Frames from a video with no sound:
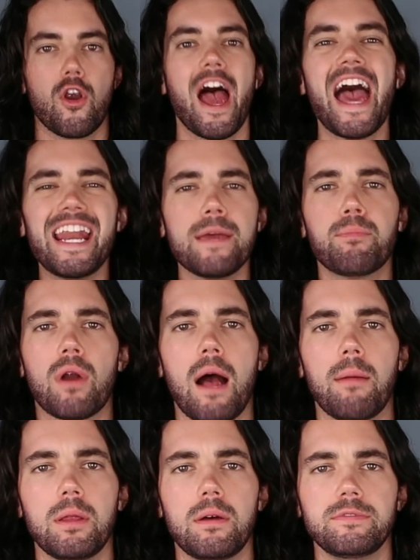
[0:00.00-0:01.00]
For any
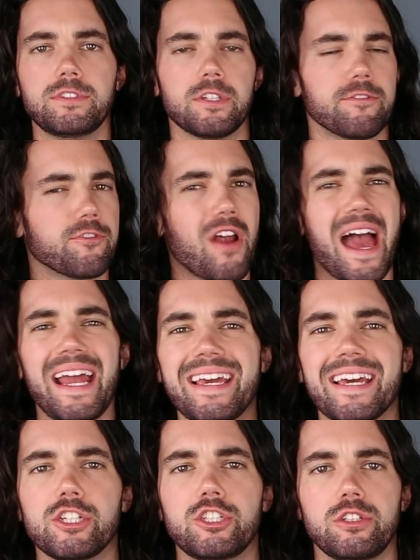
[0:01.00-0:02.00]
problems, for
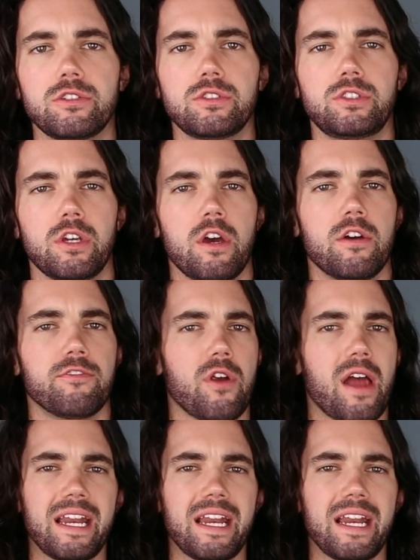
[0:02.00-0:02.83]
any issues, for